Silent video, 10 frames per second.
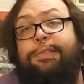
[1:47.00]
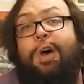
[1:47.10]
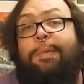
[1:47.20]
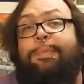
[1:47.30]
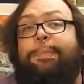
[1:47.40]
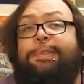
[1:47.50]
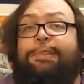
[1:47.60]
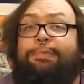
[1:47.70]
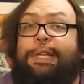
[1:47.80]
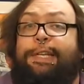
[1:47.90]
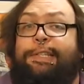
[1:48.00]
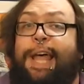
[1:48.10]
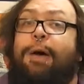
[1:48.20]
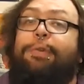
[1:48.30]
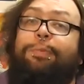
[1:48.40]
time-limited release
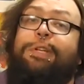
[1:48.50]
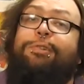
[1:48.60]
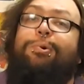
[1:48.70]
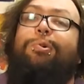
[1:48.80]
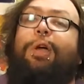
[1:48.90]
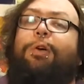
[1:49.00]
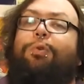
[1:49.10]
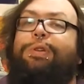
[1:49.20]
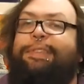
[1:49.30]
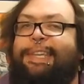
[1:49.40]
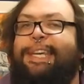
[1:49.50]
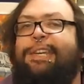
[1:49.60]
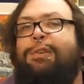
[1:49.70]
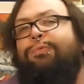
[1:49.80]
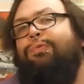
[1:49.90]
now as we talk
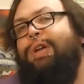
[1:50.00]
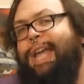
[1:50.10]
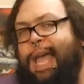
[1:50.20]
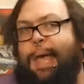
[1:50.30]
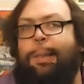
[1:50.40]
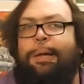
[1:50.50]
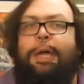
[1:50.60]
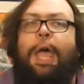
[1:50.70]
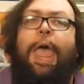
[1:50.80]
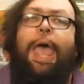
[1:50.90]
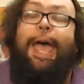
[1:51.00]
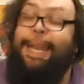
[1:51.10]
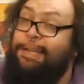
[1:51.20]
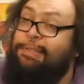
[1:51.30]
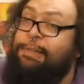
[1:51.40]
Cuisine Royale.
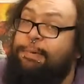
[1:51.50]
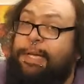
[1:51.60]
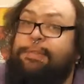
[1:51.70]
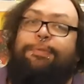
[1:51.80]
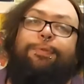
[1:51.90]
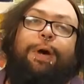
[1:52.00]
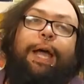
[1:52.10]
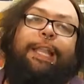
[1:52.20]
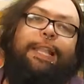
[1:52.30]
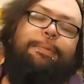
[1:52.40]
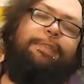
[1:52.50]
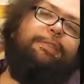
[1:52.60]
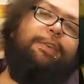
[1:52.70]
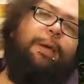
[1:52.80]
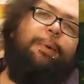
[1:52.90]
Initially released for a
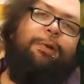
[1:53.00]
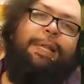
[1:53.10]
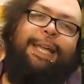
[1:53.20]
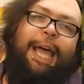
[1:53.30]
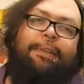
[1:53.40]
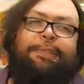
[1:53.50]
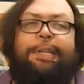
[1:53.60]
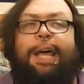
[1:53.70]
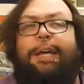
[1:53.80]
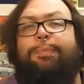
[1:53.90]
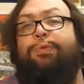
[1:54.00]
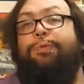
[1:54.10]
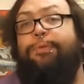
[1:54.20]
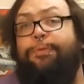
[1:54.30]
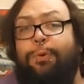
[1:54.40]
limited time only as an April
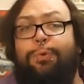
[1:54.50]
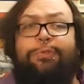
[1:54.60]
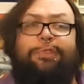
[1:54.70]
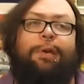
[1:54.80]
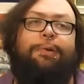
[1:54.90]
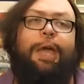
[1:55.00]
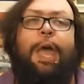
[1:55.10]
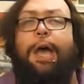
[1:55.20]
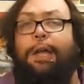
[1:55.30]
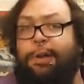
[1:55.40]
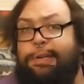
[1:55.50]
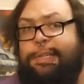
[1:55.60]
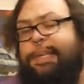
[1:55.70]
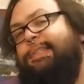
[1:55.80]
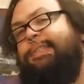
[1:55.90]
Fool's joke,
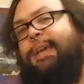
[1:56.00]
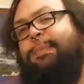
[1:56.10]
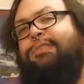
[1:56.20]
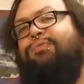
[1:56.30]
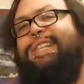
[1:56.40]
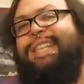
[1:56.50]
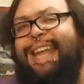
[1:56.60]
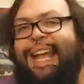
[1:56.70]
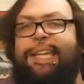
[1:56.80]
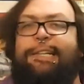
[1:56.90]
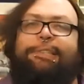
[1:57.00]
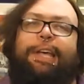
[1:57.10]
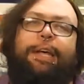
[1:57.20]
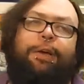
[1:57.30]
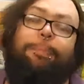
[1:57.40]
Gaijin Entertainment's ridiculous
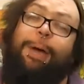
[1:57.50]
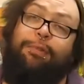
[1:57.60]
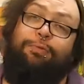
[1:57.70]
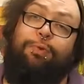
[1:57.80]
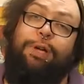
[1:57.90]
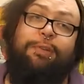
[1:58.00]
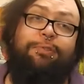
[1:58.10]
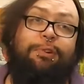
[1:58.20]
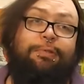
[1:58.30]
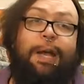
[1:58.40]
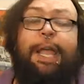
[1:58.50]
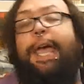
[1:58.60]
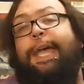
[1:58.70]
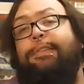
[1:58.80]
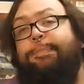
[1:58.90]
take on the Battle Royale genre
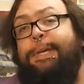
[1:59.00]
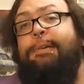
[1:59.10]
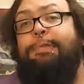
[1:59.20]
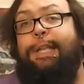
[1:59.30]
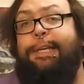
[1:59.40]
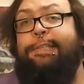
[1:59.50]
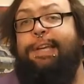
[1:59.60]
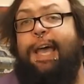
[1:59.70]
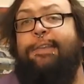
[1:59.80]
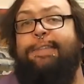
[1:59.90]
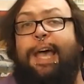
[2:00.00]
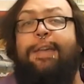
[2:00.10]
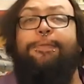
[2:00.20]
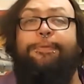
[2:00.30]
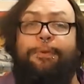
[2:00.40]
is being released as a
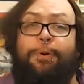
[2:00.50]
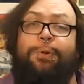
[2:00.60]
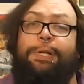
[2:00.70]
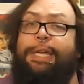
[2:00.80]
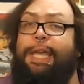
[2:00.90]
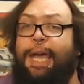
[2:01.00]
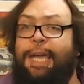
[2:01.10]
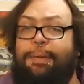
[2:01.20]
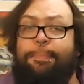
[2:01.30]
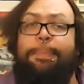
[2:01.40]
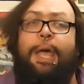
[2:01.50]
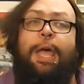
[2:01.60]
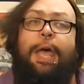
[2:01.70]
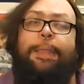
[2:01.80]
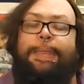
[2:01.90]
full game.
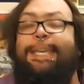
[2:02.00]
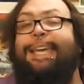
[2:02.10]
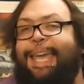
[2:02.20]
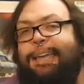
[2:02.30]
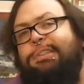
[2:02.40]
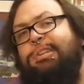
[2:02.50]
The kitchen